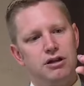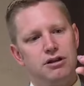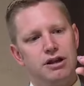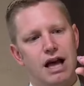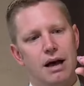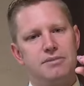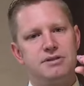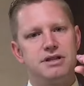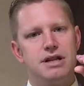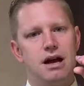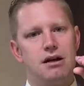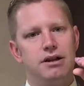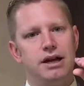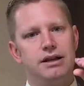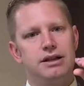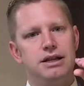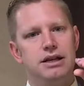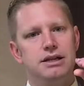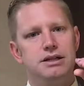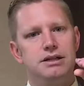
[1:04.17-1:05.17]
collapsed down
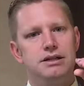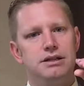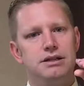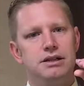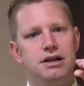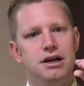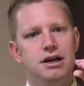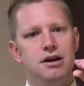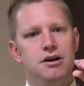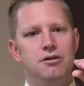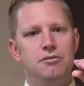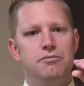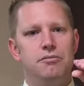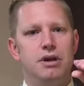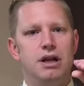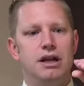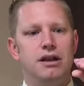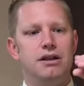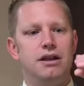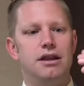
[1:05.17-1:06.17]
like this,
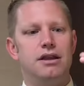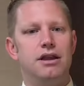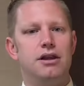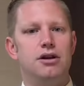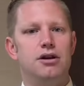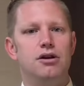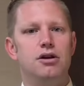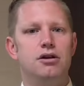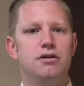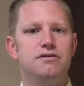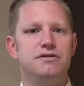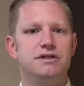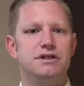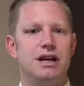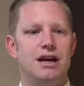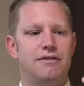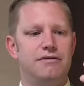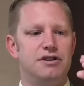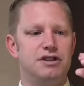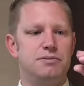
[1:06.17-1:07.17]
meaning then the nerves
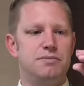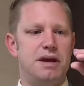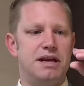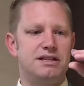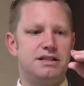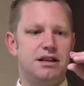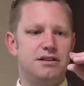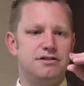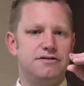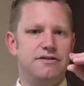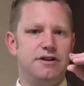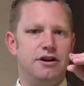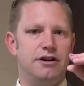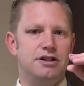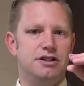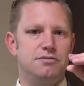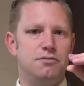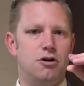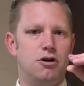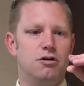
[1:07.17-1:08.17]
have a space that's
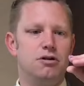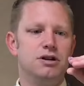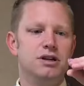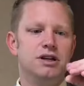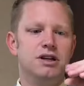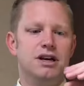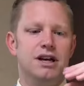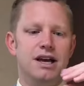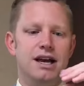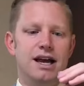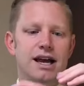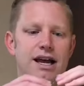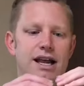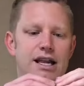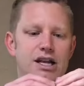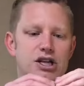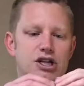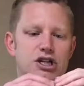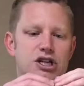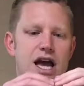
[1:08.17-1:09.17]
very small, and
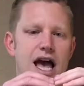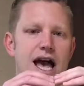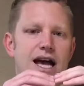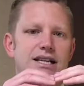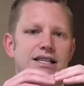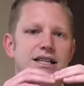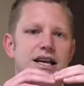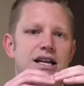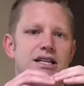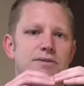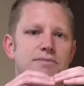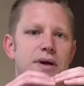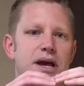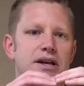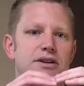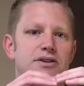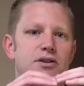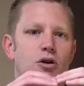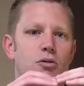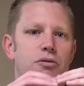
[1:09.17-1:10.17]
it jacks that
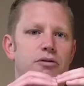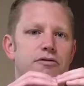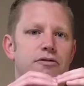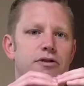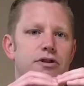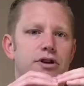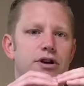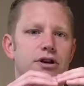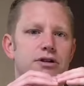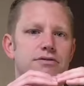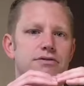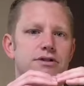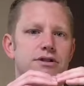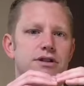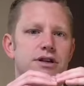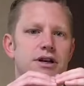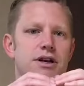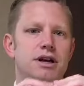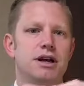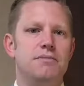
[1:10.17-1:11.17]
space open for the nerves.
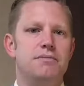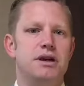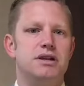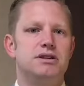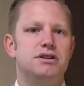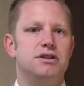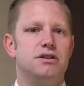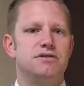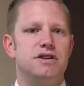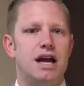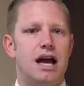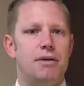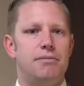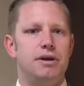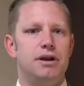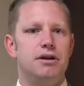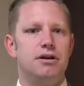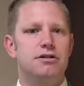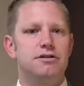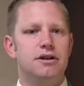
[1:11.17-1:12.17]
It makes the nerves
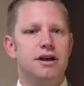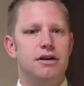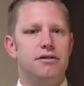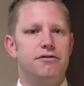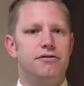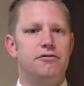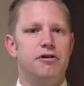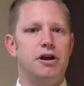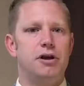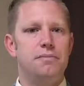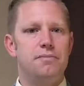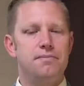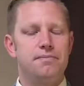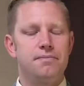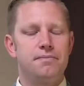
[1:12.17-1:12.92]
happy and free.